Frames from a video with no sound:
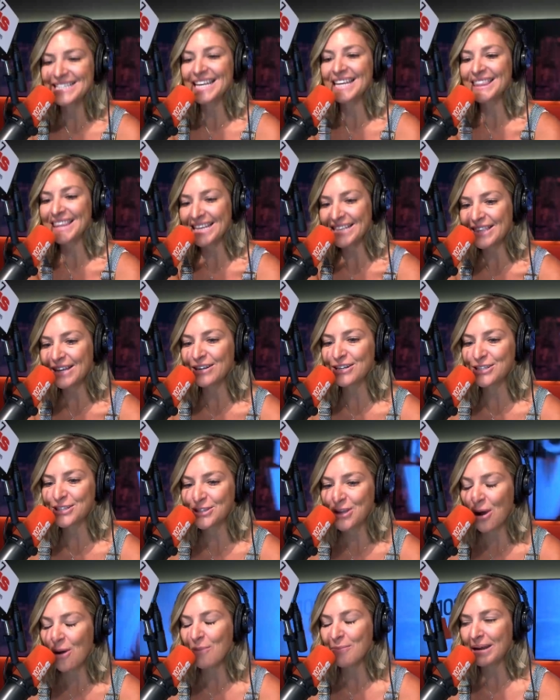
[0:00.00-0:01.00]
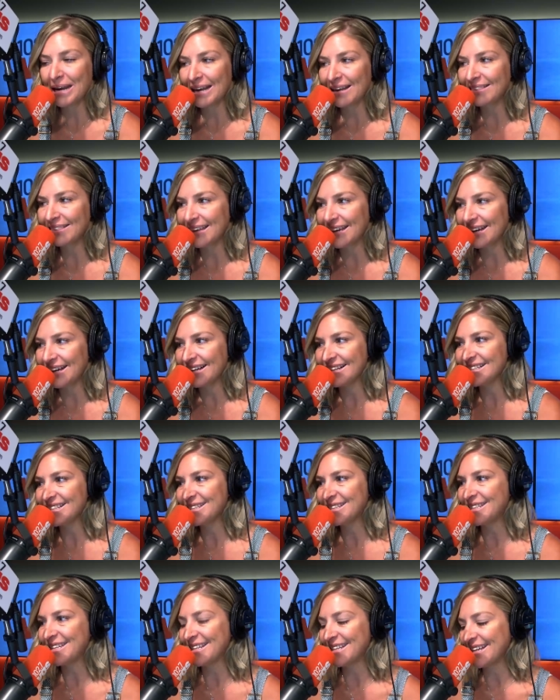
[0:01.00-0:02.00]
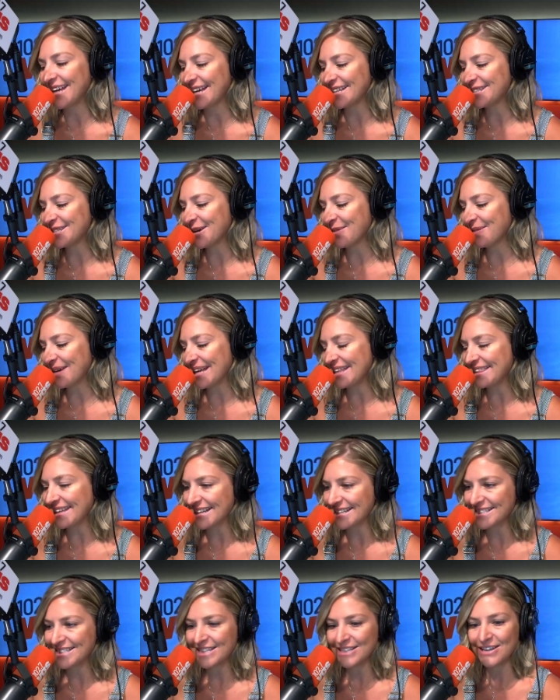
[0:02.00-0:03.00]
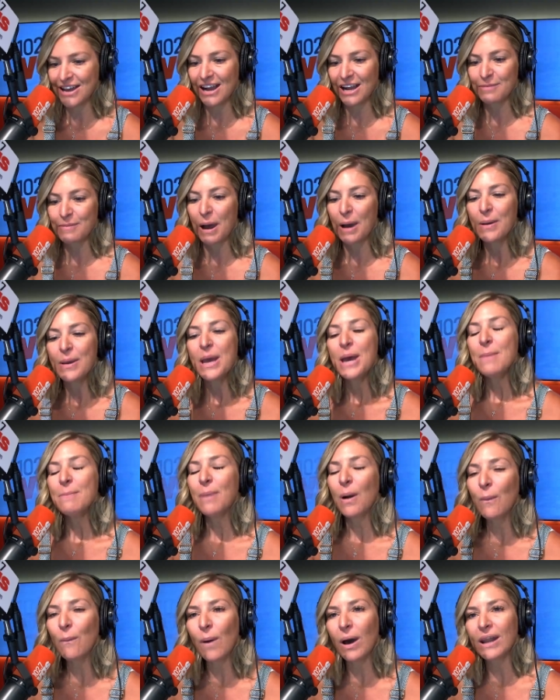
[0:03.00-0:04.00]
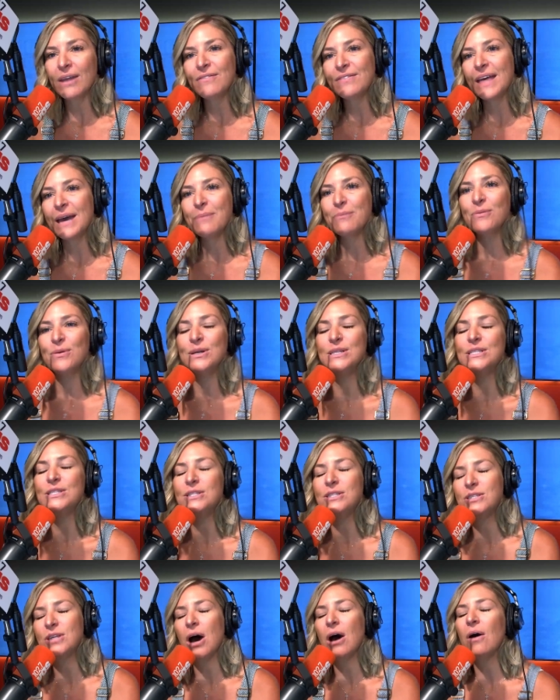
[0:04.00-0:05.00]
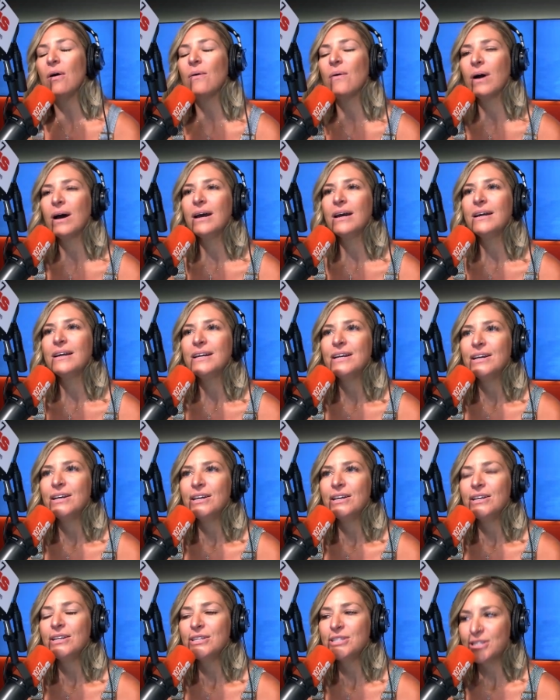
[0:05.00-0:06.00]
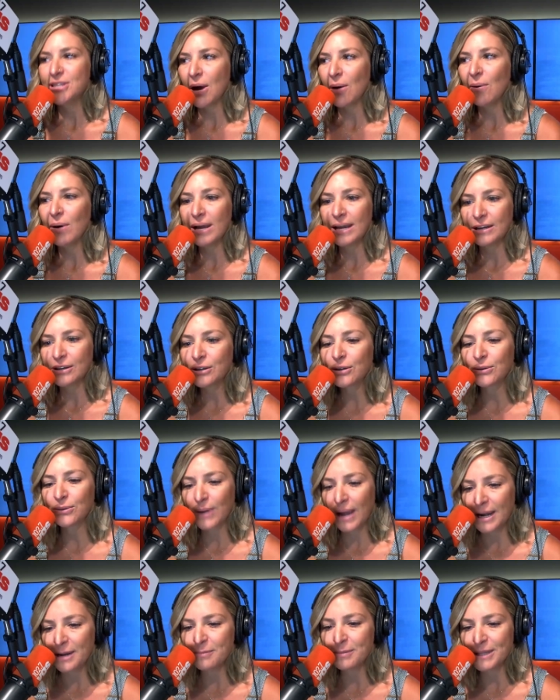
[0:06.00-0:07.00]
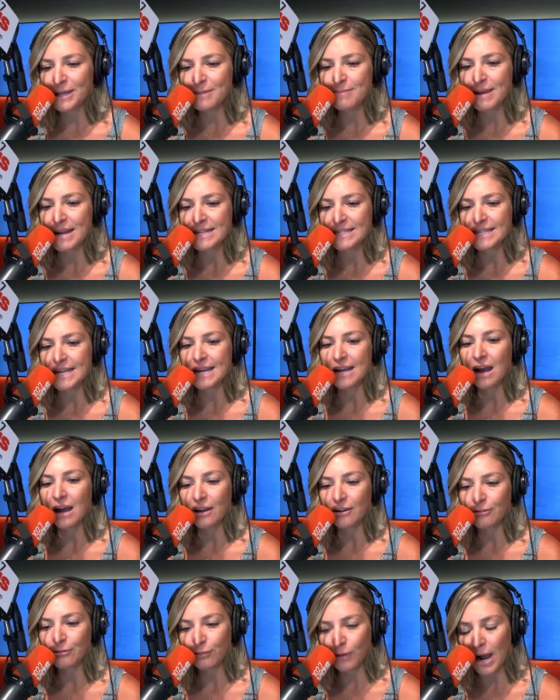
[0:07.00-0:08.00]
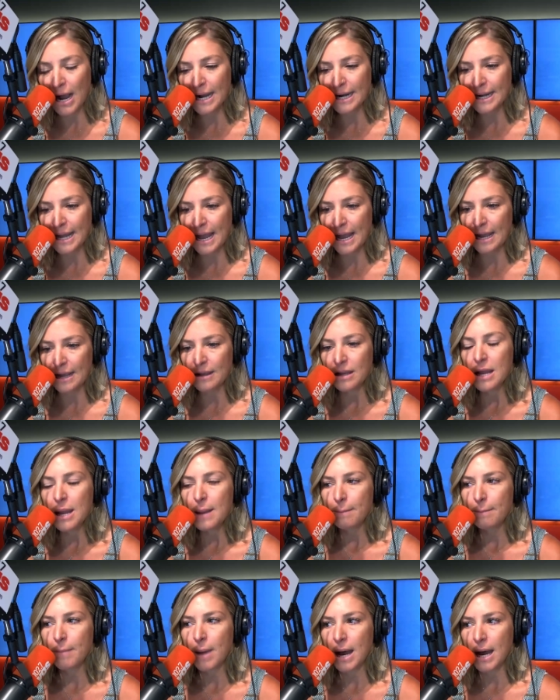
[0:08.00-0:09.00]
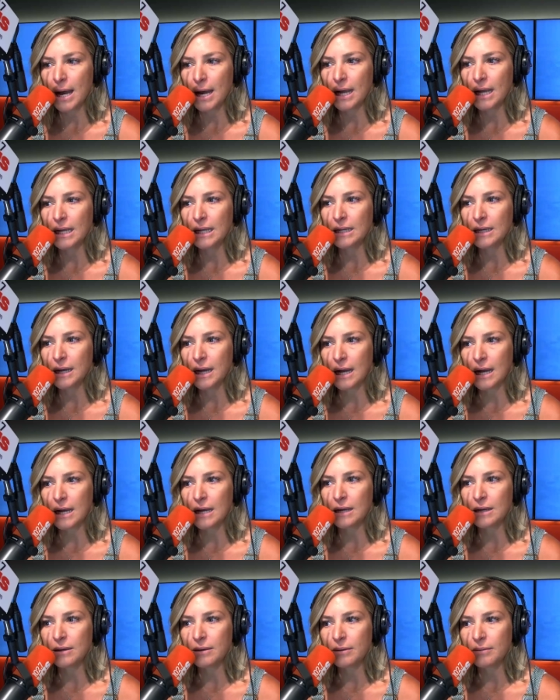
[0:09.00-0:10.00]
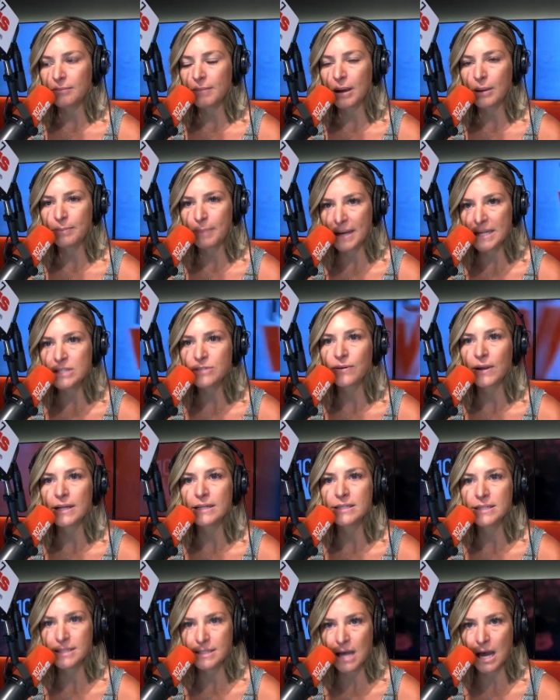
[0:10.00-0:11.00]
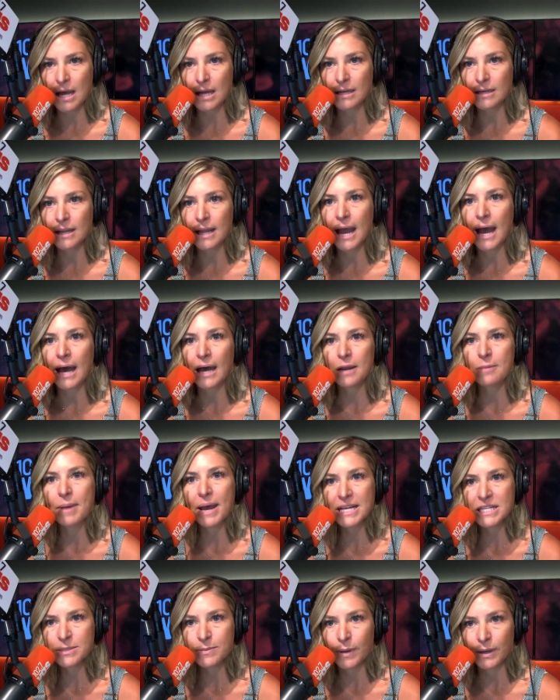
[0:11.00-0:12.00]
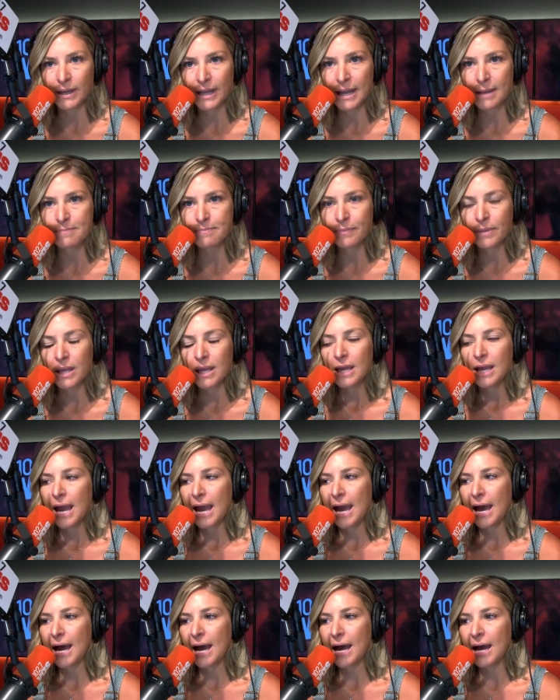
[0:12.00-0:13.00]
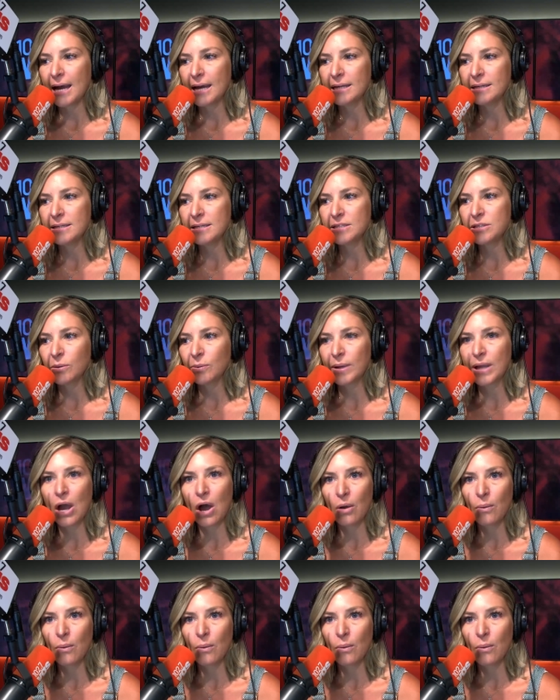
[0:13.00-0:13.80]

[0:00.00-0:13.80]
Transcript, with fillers: it, there's so back. many things to yeah, so many things to talk about. But one of them was so so incredibly amazing. On Friday, my uh, my best friend's son had a basketball game, and so we all